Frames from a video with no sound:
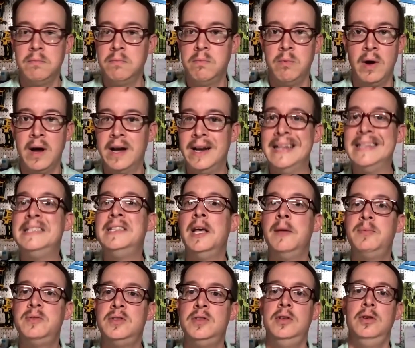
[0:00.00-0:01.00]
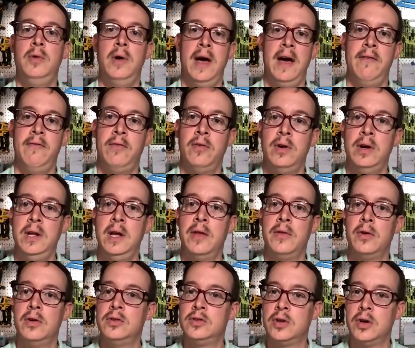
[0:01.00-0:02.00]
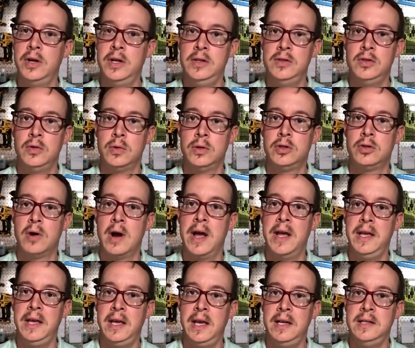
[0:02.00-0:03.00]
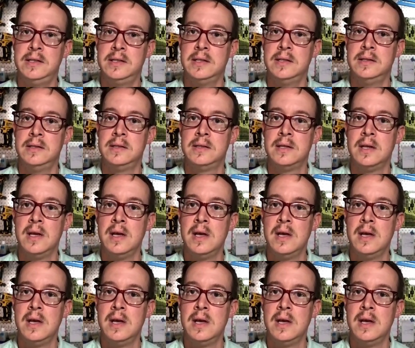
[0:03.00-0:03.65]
what kind of tips do you have for any other attorneys who are trying cases?